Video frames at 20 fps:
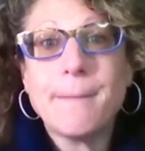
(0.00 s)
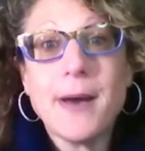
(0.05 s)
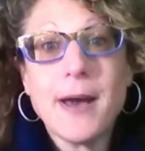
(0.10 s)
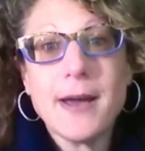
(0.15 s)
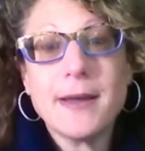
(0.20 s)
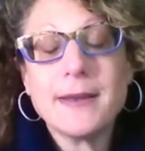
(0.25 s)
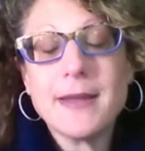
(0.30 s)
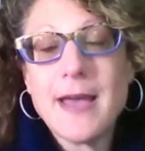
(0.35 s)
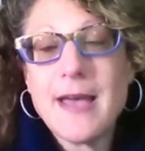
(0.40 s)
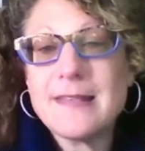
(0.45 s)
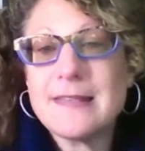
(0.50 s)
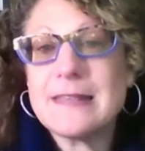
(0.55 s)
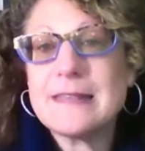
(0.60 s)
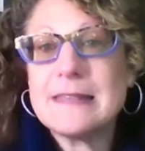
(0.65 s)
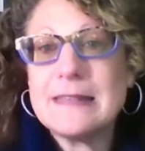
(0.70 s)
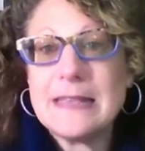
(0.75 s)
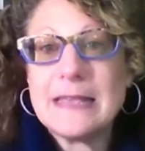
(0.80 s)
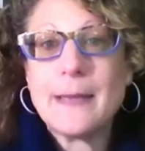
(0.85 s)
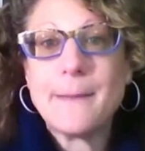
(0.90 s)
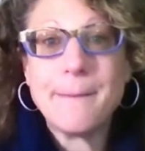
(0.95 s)
But as a
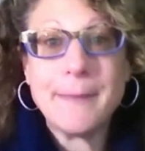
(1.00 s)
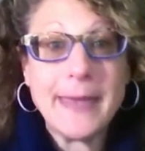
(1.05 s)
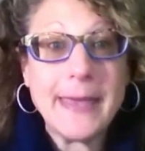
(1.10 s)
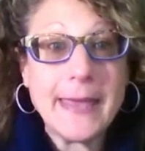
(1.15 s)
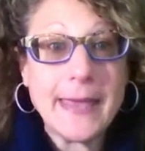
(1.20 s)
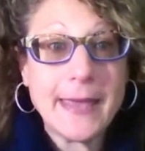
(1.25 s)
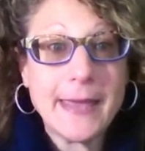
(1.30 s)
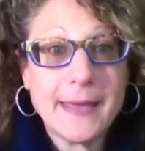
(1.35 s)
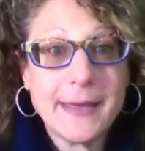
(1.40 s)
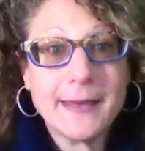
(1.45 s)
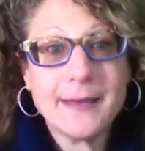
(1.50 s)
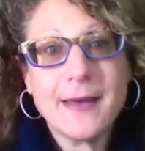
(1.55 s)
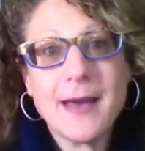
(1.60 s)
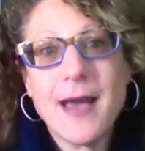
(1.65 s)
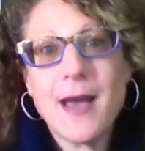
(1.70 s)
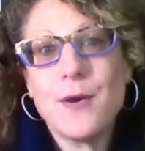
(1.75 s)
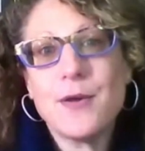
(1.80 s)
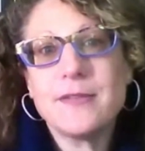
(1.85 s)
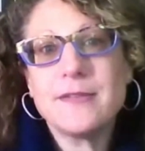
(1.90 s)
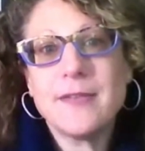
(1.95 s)
sneak peek,
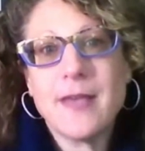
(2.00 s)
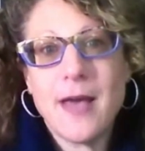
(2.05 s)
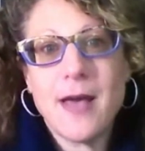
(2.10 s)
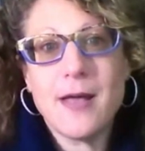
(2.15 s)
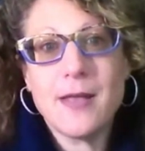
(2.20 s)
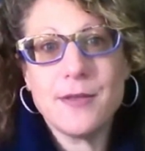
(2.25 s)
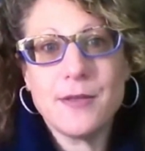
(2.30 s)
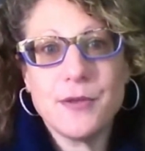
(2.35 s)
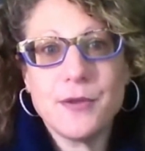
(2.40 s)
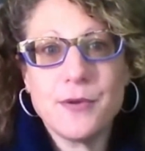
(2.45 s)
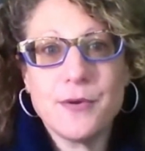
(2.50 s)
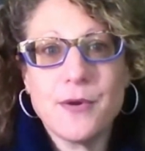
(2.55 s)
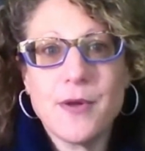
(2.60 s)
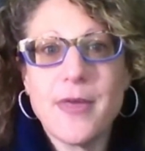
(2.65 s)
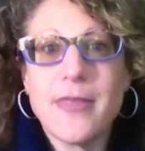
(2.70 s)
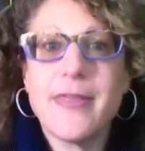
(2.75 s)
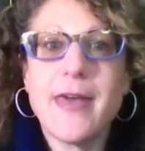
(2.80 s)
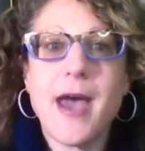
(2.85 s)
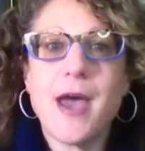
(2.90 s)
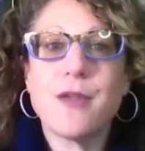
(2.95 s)
I will tell
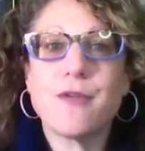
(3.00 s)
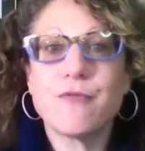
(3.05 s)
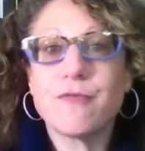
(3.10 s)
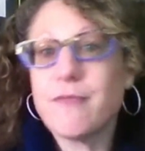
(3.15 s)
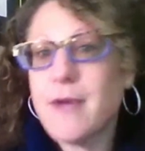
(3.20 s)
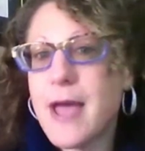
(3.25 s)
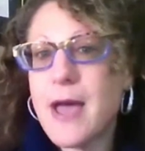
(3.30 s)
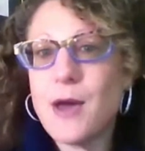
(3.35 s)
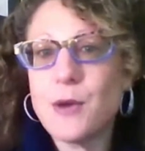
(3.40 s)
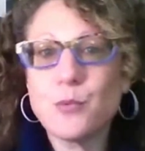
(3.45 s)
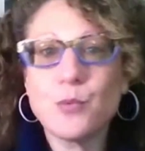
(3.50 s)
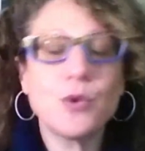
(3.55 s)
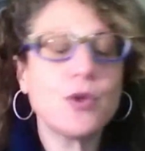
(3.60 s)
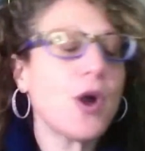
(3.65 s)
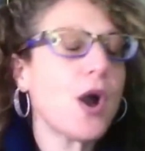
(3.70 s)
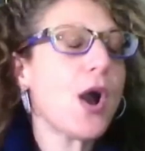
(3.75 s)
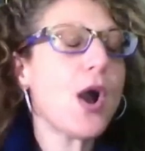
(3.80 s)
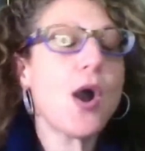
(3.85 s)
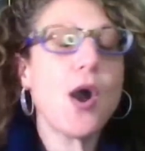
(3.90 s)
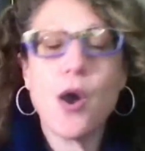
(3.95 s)
you that round
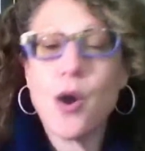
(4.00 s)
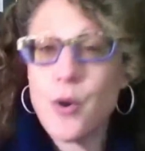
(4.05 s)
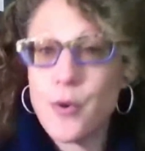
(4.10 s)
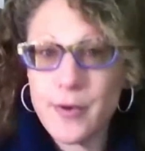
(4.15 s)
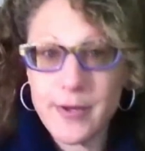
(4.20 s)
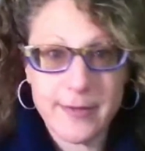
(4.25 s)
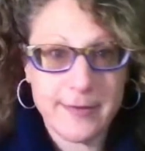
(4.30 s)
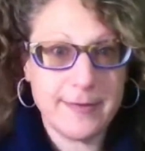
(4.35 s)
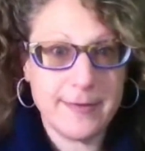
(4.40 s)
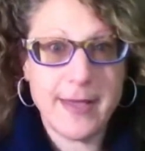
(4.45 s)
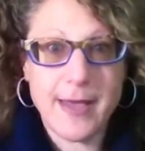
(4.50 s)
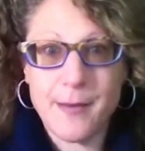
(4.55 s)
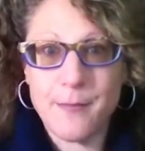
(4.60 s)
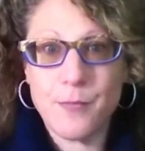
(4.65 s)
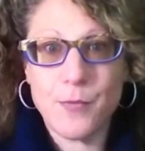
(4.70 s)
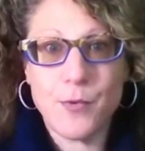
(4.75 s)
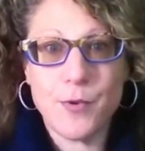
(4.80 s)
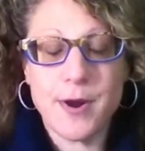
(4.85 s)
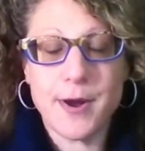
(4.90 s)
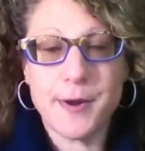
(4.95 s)
will always
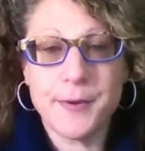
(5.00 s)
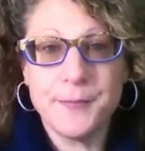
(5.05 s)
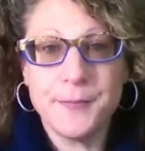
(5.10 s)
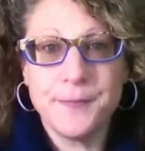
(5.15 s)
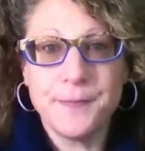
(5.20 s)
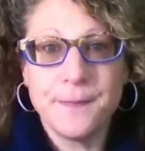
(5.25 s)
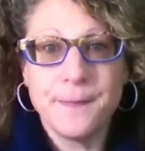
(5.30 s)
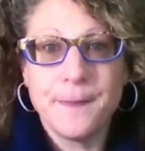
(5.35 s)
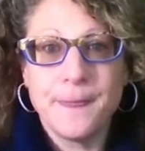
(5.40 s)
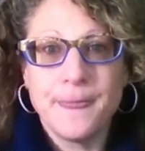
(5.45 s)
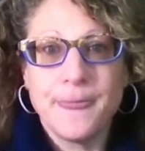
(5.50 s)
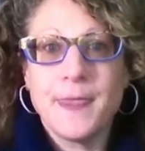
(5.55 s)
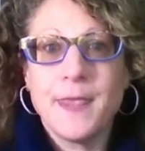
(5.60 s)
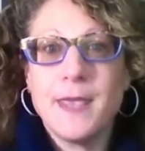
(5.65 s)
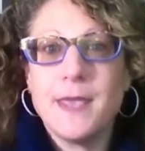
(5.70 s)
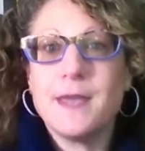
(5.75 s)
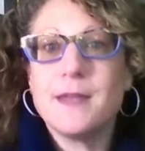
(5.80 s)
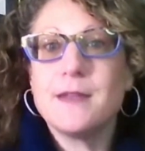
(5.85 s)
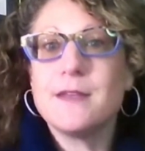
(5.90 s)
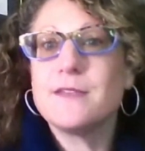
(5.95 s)
get more.
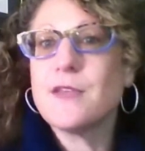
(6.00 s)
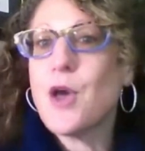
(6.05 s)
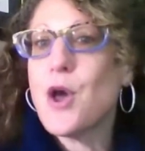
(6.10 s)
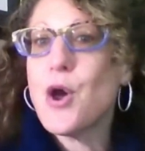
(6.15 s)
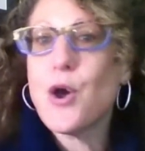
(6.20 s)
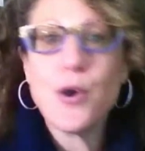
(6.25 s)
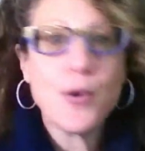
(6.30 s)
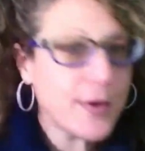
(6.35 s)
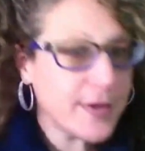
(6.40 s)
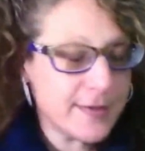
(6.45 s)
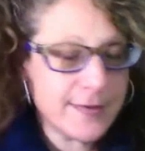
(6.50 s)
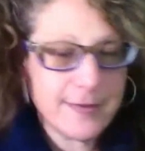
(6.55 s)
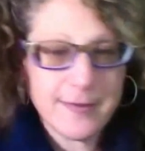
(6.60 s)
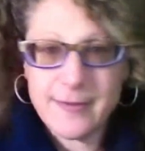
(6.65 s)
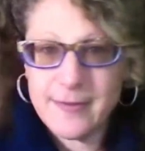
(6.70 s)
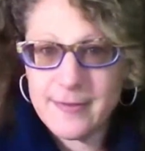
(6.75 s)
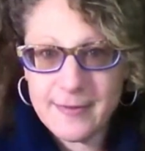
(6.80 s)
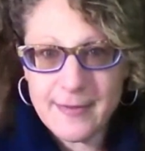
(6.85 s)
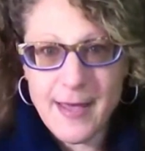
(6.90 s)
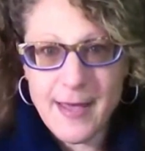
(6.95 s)
It is always
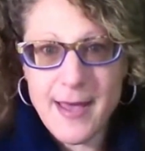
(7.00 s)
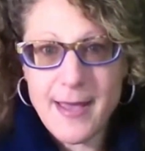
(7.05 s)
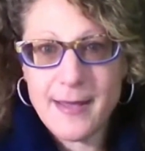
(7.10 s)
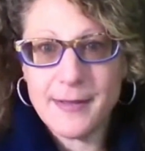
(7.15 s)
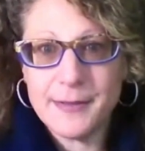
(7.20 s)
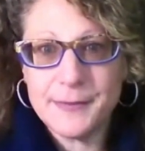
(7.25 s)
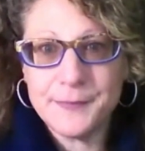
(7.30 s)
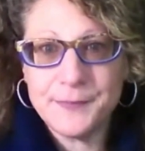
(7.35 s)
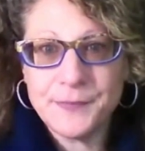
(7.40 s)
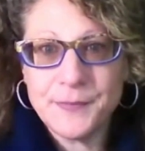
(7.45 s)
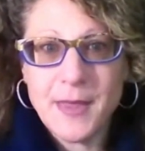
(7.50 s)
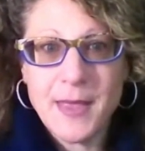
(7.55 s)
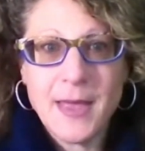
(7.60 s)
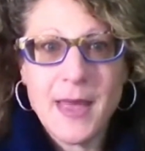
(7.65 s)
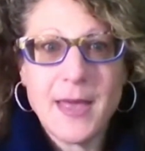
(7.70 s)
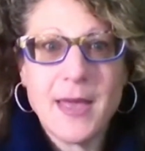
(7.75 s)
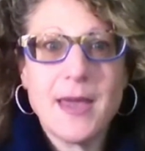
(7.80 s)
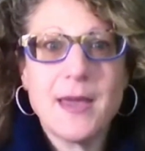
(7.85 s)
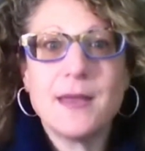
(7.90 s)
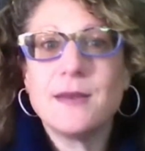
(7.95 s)
in style
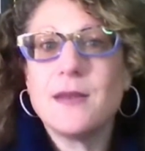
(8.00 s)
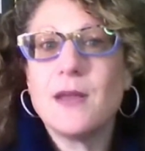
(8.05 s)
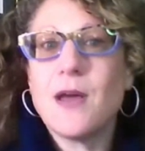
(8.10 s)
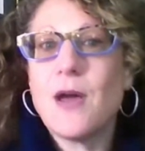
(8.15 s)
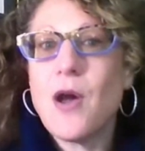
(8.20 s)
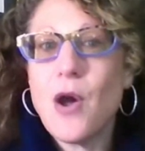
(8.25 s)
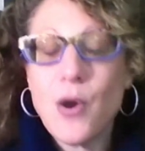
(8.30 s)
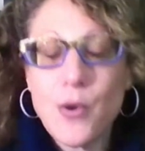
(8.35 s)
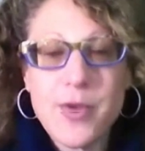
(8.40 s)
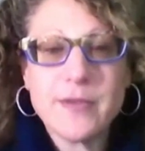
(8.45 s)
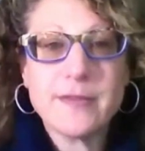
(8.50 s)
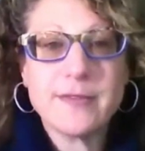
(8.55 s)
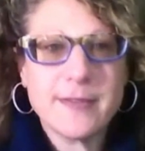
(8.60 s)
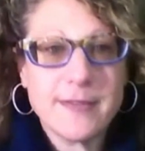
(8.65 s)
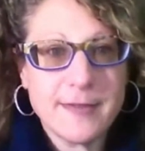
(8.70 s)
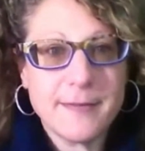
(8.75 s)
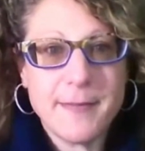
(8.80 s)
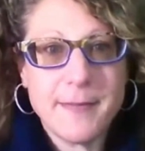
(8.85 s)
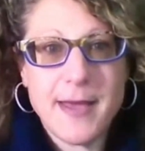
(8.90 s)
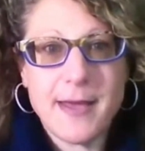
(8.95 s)
and always
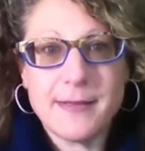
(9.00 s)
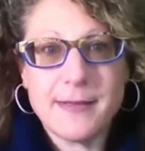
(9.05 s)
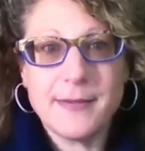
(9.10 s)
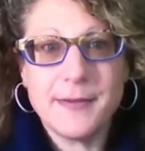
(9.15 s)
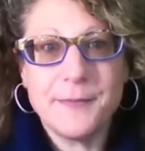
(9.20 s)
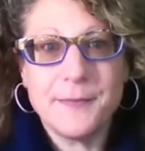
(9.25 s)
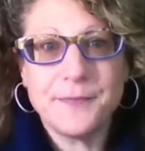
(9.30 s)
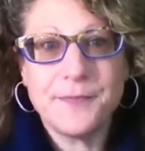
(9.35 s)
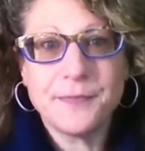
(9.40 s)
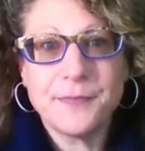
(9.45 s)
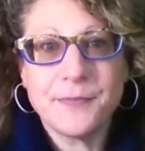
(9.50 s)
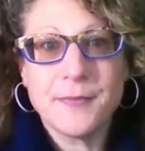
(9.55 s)
in demand.